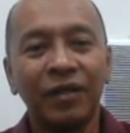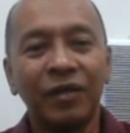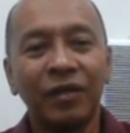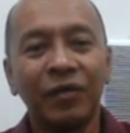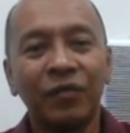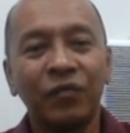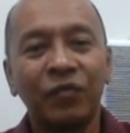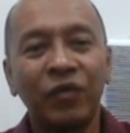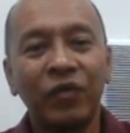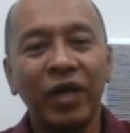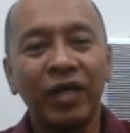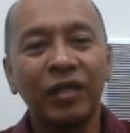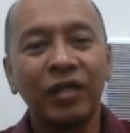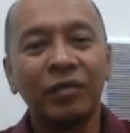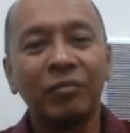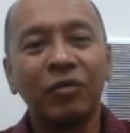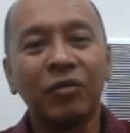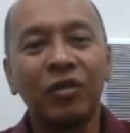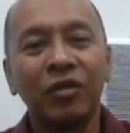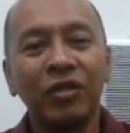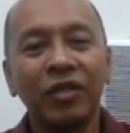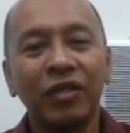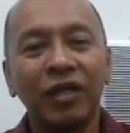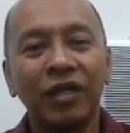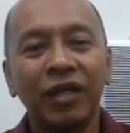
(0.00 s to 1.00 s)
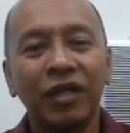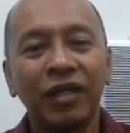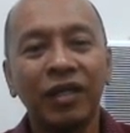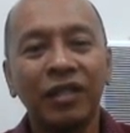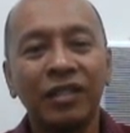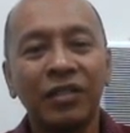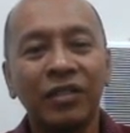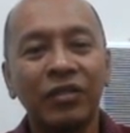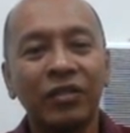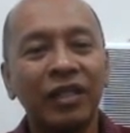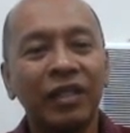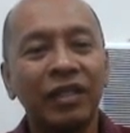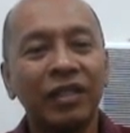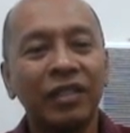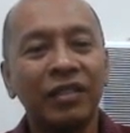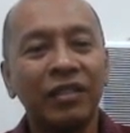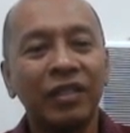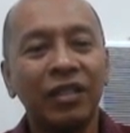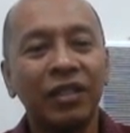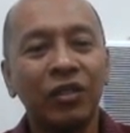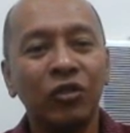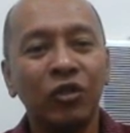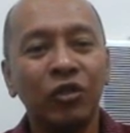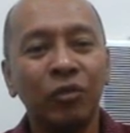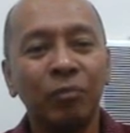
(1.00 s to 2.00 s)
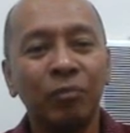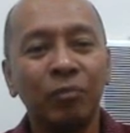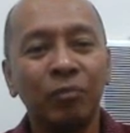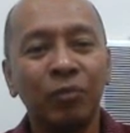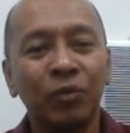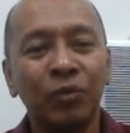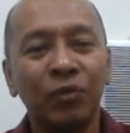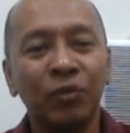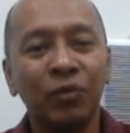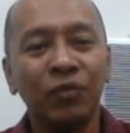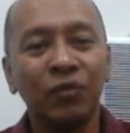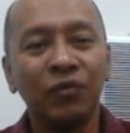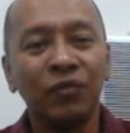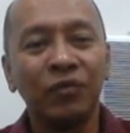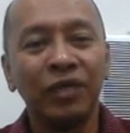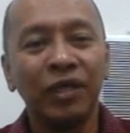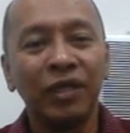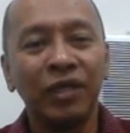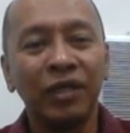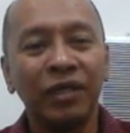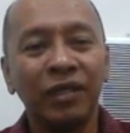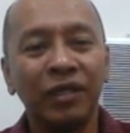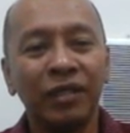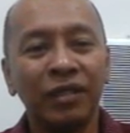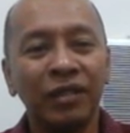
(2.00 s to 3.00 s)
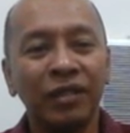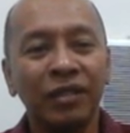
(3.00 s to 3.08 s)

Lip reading: Frayer Model, a strategy to improve the